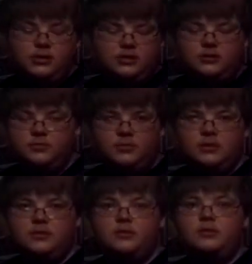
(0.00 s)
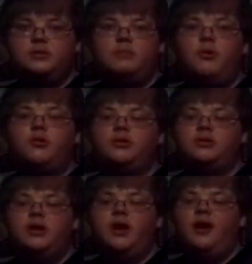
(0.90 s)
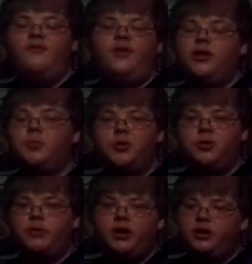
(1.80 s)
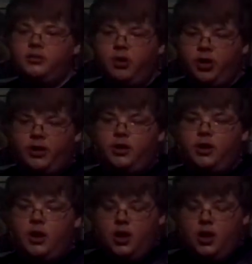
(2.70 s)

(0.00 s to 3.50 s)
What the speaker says: It's the most available thread on the market.